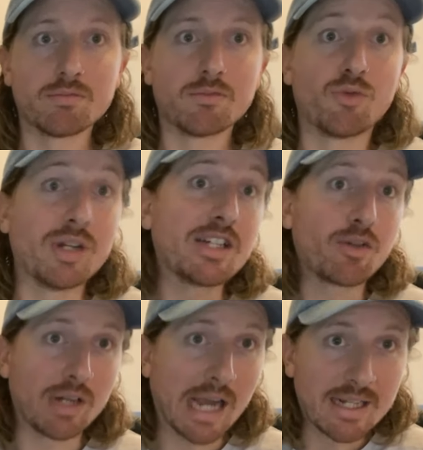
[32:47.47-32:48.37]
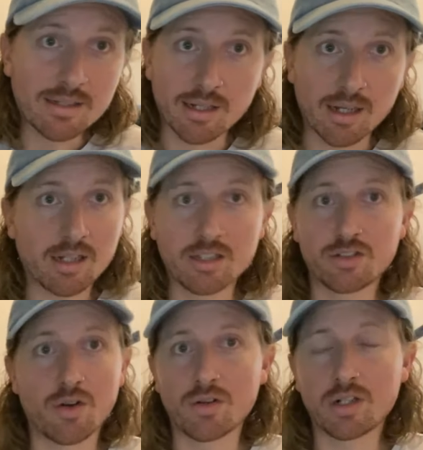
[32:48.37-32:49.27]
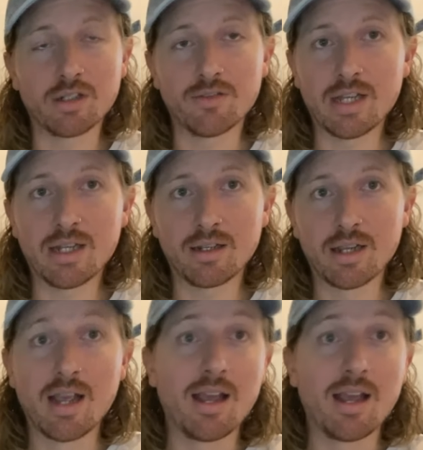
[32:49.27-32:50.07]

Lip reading: recreate a historical event.